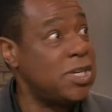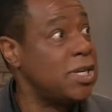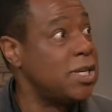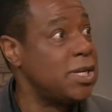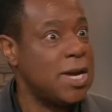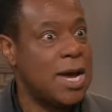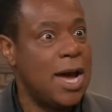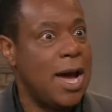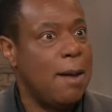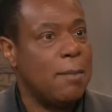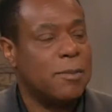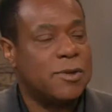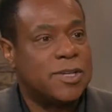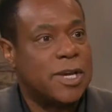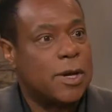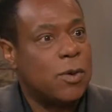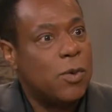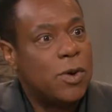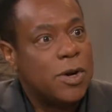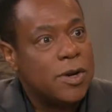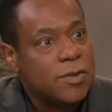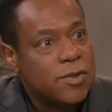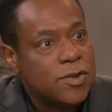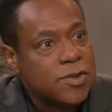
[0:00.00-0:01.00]
a sitcom. It's
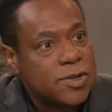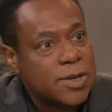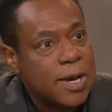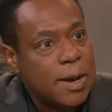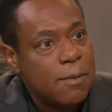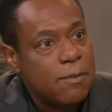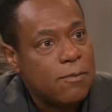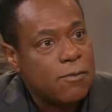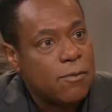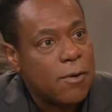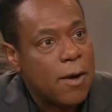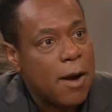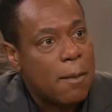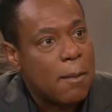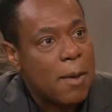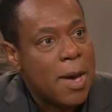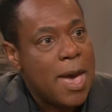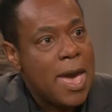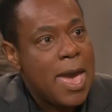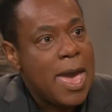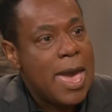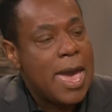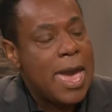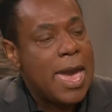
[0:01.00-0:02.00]
like, where did this come from?
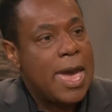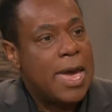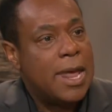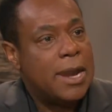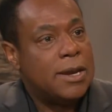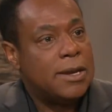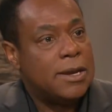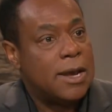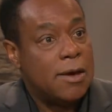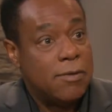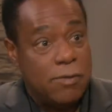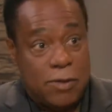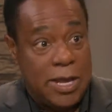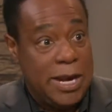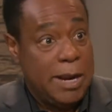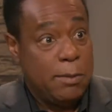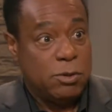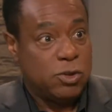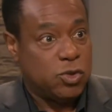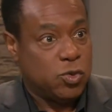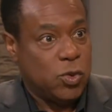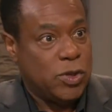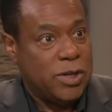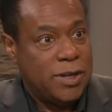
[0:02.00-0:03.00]
And uh, then
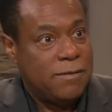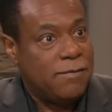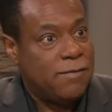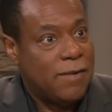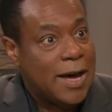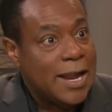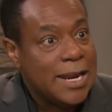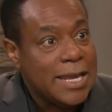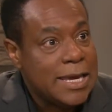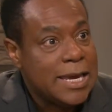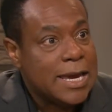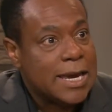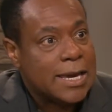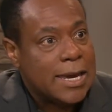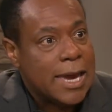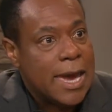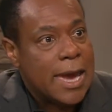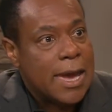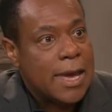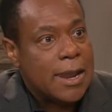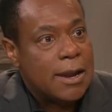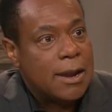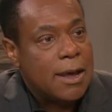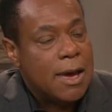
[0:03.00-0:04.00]
it was really funny
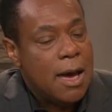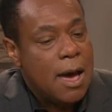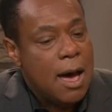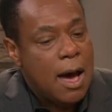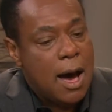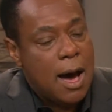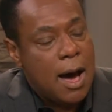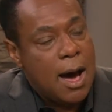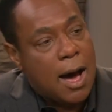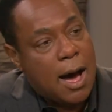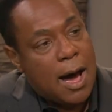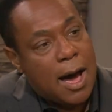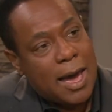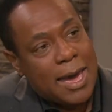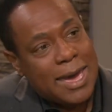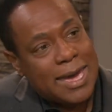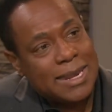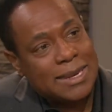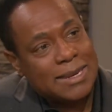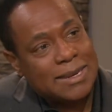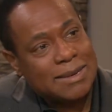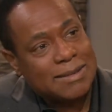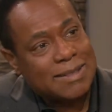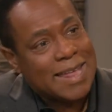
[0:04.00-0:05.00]
again.
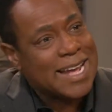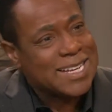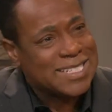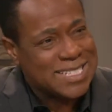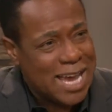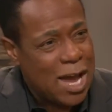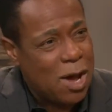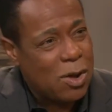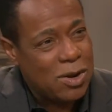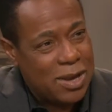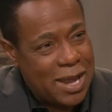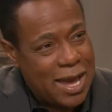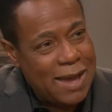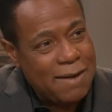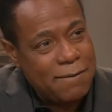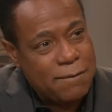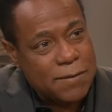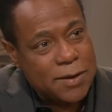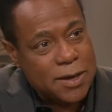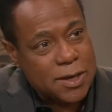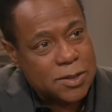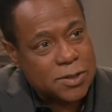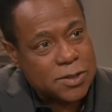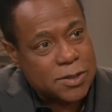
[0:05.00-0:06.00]
Uh, and that's how
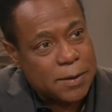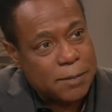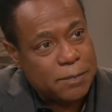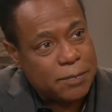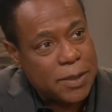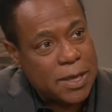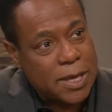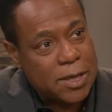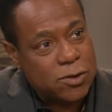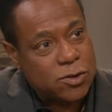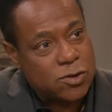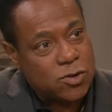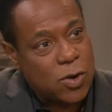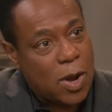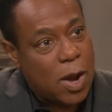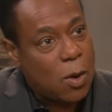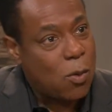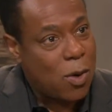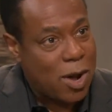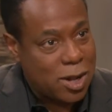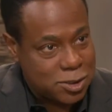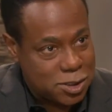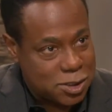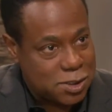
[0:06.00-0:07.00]
life is. And so I
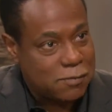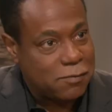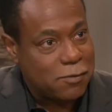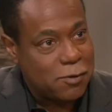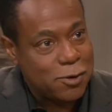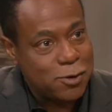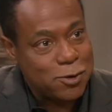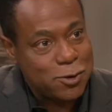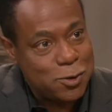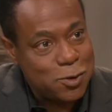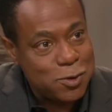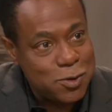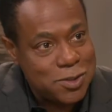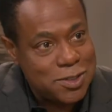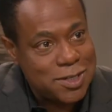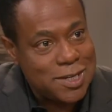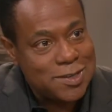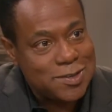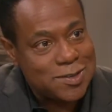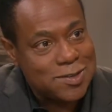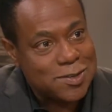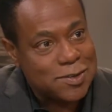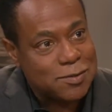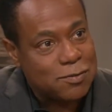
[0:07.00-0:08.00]
watched the first two
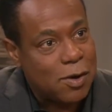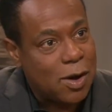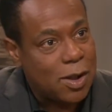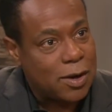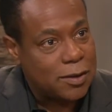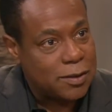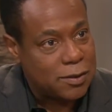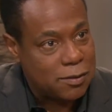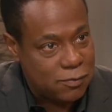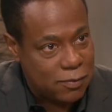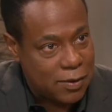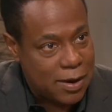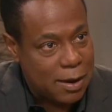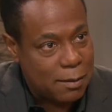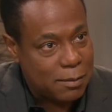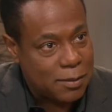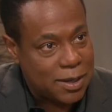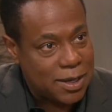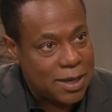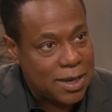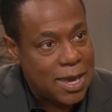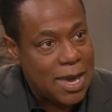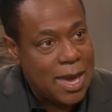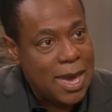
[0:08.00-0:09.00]
seasons of All in the
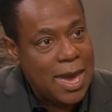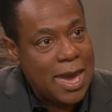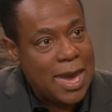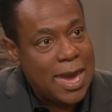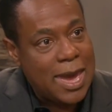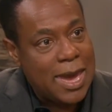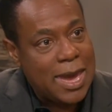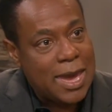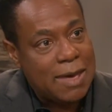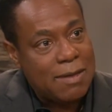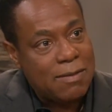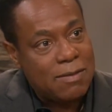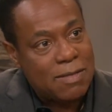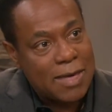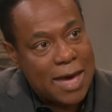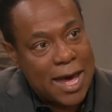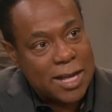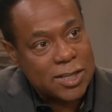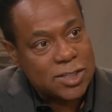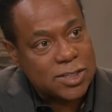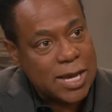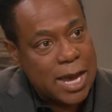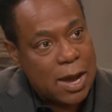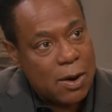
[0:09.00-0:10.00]
Family, and
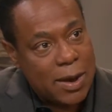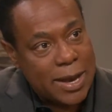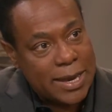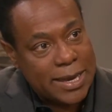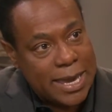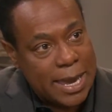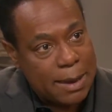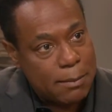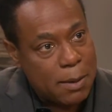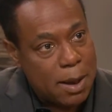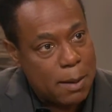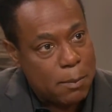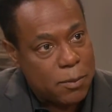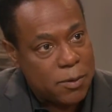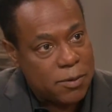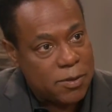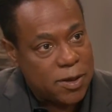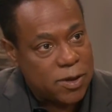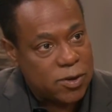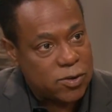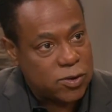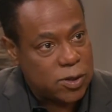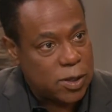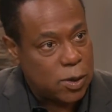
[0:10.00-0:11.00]
that's how I came up
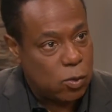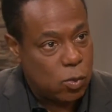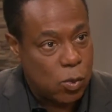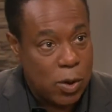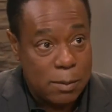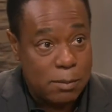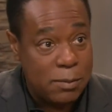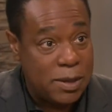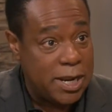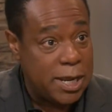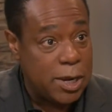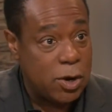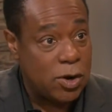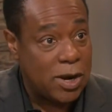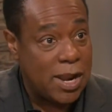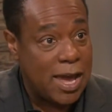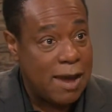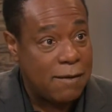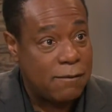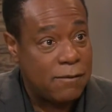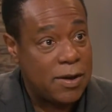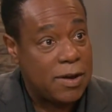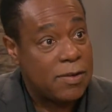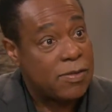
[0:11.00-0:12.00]
with this. You know, one minute you're
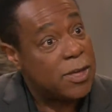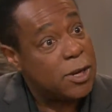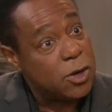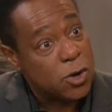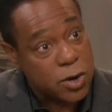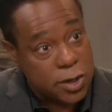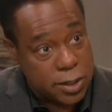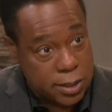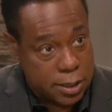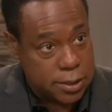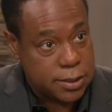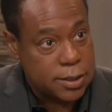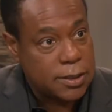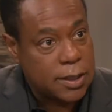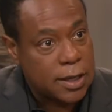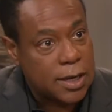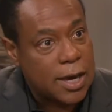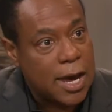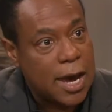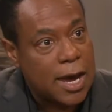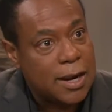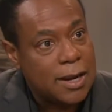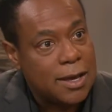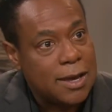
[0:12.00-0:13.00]
laughing, then you're kicked in the
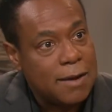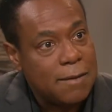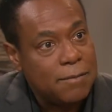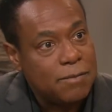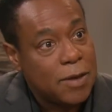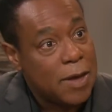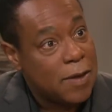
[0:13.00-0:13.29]
gut